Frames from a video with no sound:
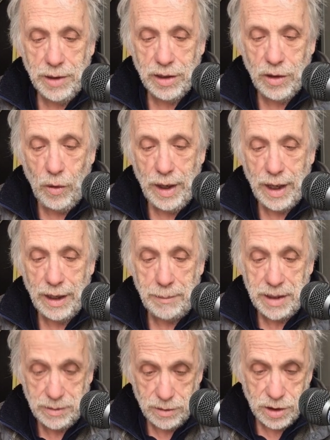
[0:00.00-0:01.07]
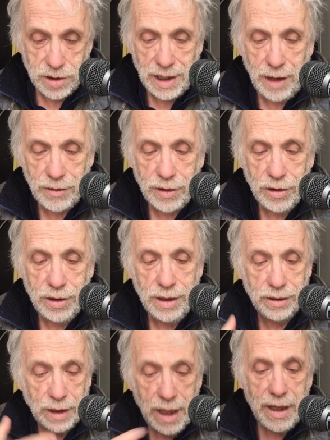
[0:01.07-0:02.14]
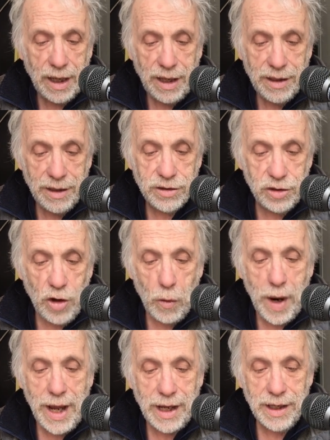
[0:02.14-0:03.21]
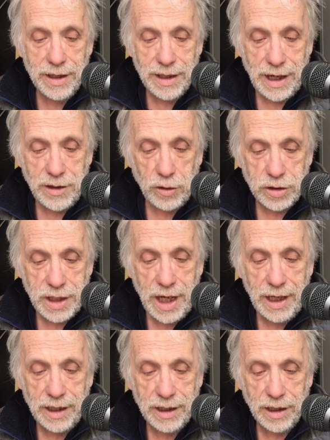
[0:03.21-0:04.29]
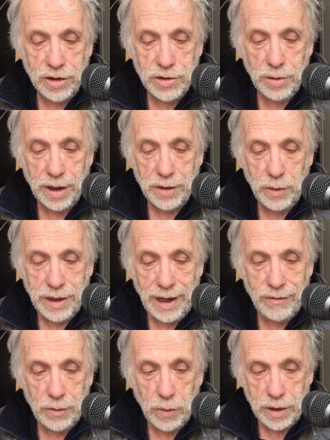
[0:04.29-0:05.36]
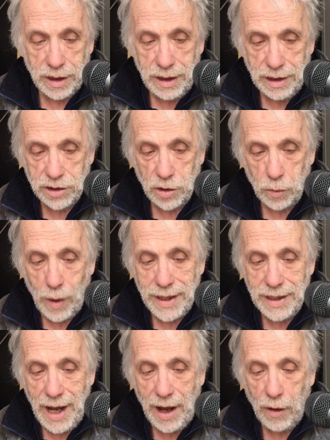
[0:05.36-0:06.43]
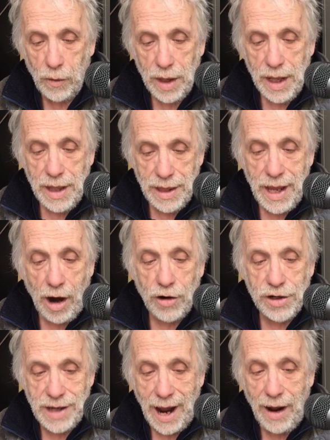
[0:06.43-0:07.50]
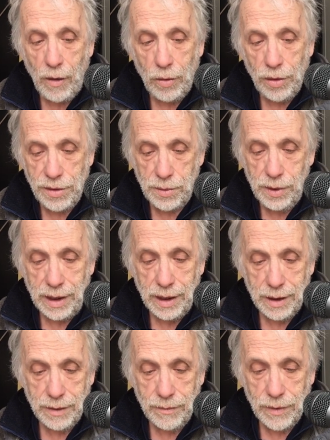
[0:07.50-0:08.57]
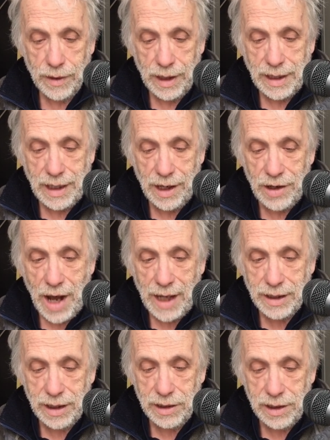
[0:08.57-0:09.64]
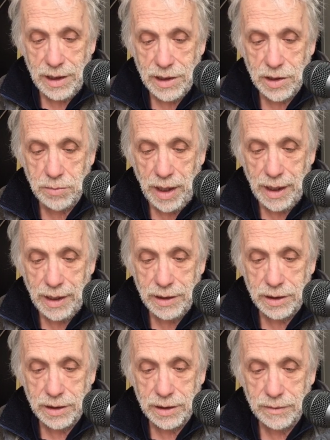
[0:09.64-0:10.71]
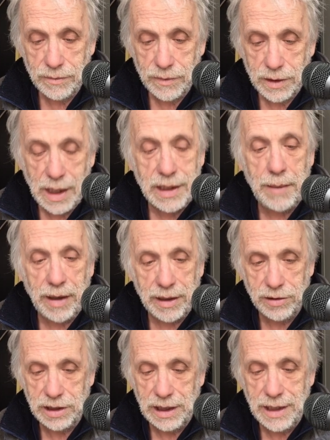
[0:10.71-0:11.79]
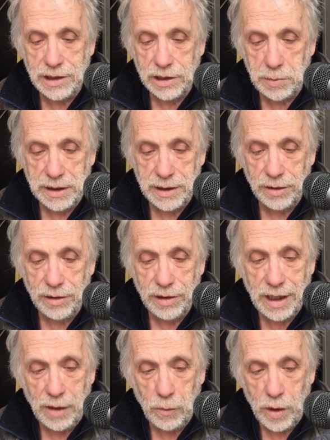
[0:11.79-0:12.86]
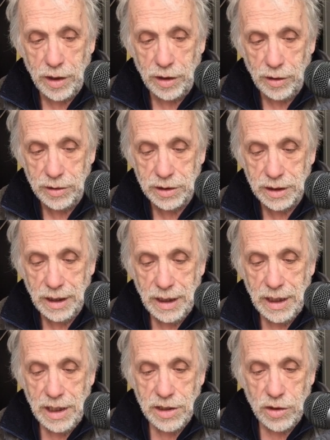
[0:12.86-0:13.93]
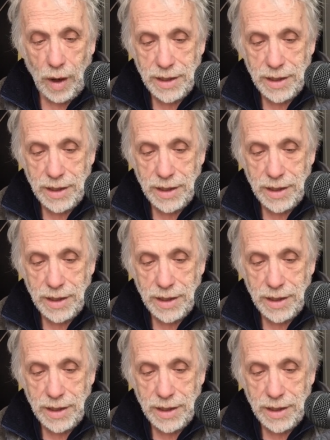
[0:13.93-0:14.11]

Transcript: There's no way that I don't take a trick with every one of these. So right now, they are down 3. They cannot get these spades. Take that back. There's the ace of spades out there. They get 1 of those. So I just need 1 more, and I can get to 800.